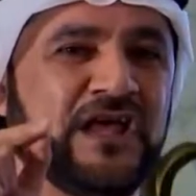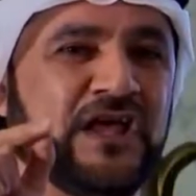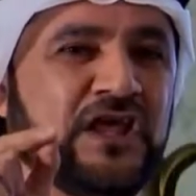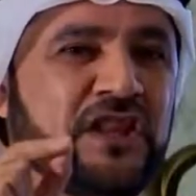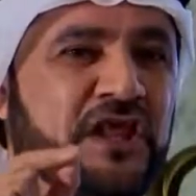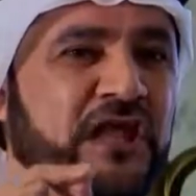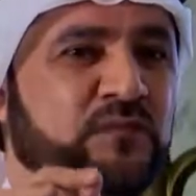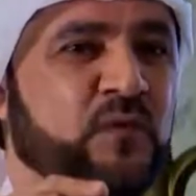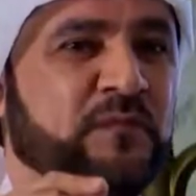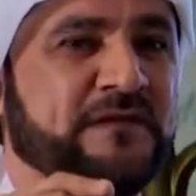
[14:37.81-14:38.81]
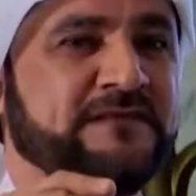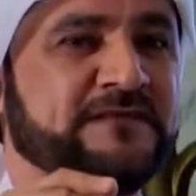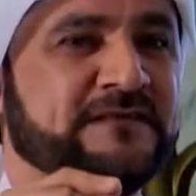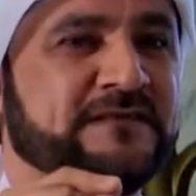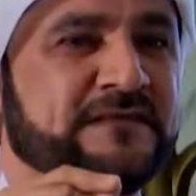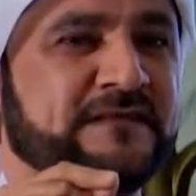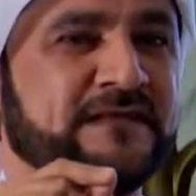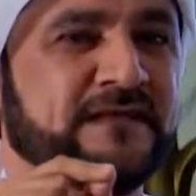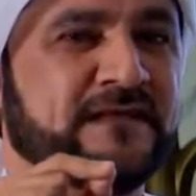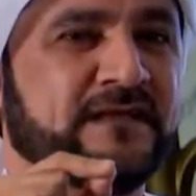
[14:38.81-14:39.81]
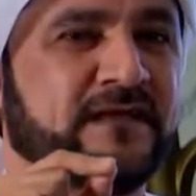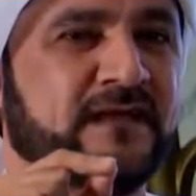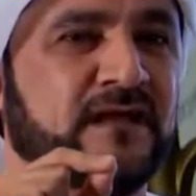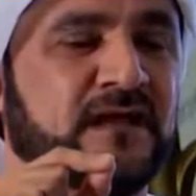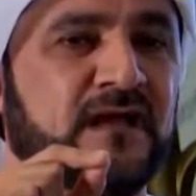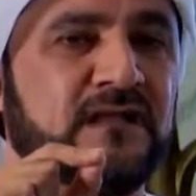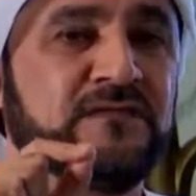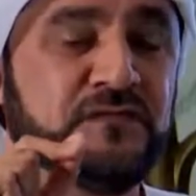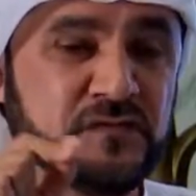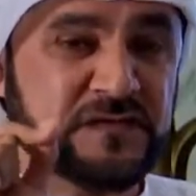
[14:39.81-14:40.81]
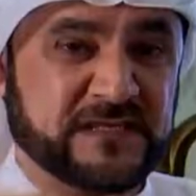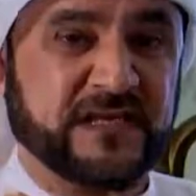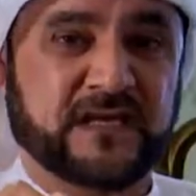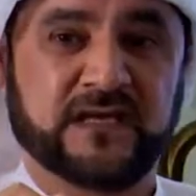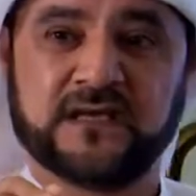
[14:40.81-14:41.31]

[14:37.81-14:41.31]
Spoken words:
in that moment, and if you stick,